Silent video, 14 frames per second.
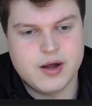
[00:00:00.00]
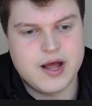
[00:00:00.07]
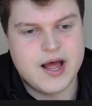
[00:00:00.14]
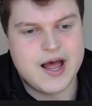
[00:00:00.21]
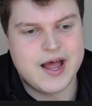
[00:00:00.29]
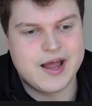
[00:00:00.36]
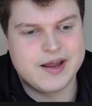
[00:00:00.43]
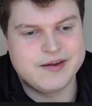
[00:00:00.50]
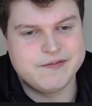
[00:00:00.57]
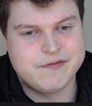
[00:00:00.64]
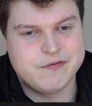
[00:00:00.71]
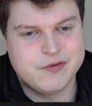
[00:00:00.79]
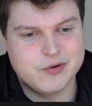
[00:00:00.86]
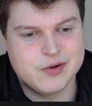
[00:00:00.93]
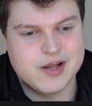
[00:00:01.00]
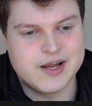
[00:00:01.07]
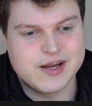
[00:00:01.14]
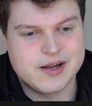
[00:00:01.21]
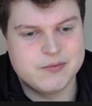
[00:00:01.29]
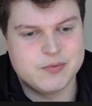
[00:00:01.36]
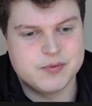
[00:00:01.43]
I feel
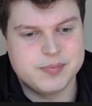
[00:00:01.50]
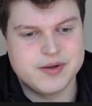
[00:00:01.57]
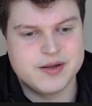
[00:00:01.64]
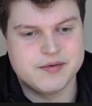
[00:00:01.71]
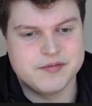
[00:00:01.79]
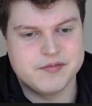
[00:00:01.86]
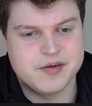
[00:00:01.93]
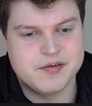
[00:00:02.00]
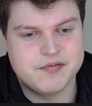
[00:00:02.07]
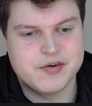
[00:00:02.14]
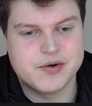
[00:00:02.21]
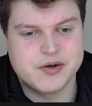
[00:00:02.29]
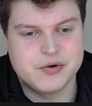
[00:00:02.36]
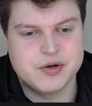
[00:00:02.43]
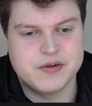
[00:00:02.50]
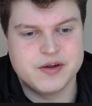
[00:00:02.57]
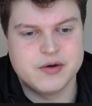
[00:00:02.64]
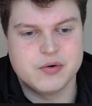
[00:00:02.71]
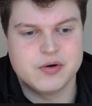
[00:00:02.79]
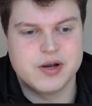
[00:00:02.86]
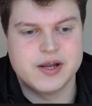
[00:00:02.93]
like it would be a very good
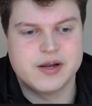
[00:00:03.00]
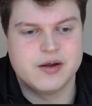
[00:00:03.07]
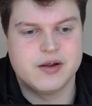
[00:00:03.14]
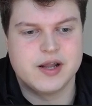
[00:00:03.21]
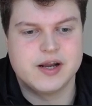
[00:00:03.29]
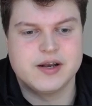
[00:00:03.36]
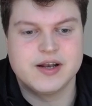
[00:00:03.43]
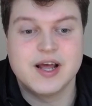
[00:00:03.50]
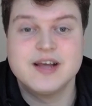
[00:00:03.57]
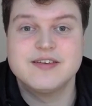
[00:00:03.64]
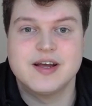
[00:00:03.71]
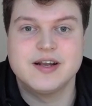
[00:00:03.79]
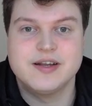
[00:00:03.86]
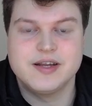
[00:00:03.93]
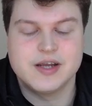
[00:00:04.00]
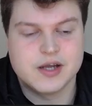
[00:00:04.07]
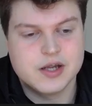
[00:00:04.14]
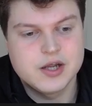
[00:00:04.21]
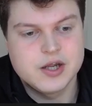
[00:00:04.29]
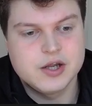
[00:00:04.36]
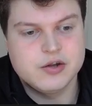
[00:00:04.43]
idea, or like a nice idea
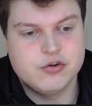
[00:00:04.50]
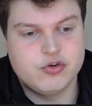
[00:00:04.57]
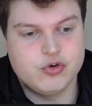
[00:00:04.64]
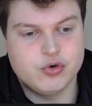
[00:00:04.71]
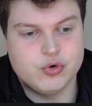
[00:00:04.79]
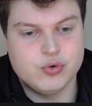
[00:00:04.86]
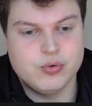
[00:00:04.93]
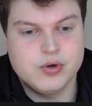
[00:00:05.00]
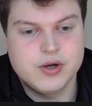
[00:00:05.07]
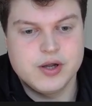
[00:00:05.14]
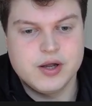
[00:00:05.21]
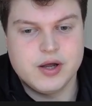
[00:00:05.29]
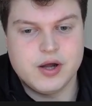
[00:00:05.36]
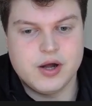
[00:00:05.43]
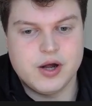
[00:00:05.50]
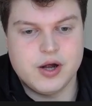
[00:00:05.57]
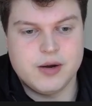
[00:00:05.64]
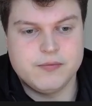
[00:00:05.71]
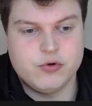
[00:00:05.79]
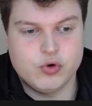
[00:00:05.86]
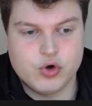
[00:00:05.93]
to
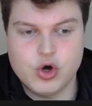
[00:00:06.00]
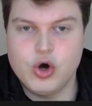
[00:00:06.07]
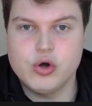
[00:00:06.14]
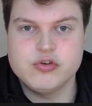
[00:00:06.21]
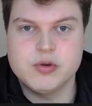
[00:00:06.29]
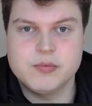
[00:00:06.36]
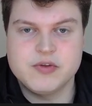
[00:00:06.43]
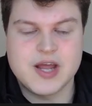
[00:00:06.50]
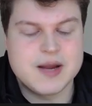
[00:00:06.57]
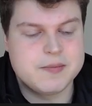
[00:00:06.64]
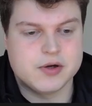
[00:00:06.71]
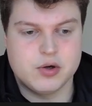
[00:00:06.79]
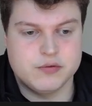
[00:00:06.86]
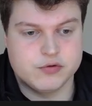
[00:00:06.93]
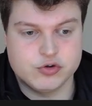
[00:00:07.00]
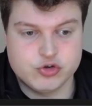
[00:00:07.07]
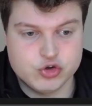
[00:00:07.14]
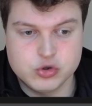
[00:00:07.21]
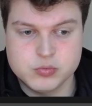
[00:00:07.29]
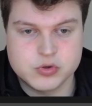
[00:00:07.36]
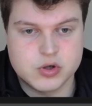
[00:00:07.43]
call sometime, like over
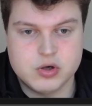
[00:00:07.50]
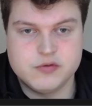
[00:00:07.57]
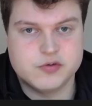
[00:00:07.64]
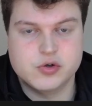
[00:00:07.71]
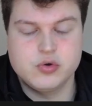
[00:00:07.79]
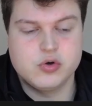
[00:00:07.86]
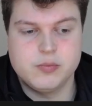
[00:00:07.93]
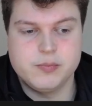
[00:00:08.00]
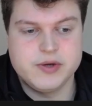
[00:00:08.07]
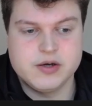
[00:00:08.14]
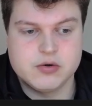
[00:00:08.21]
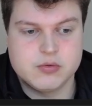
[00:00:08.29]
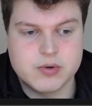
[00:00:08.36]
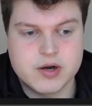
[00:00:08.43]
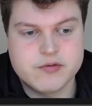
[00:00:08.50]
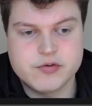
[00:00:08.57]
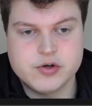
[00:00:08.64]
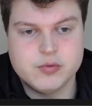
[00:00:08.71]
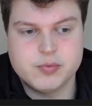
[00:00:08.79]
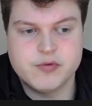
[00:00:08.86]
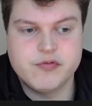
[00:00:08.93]
Zoom or over Google Meet or whatever
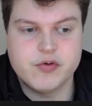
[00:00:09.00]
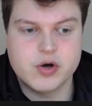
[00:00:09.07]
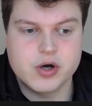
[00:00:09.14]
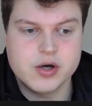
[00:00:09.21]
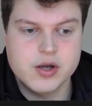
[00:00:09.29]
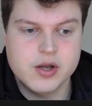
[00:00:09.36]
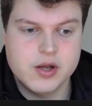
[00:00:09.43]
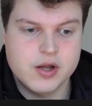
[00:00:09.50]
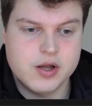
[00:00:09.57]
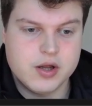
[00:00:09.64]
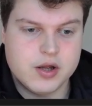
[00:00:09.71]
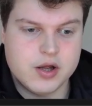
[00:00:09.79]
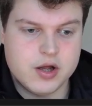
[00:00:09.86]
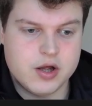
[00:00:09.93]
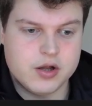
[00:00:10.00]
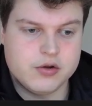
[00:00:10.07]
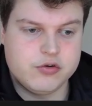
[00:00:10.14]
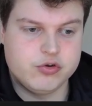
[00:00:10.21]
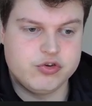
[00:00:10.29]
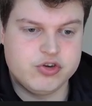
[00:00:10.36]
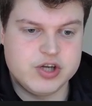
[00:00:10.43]
you prefer,
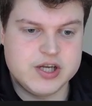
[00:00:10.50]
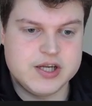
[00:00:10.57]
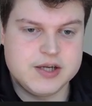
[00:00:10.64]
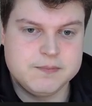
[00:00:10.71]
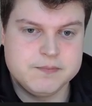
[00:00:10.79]
to see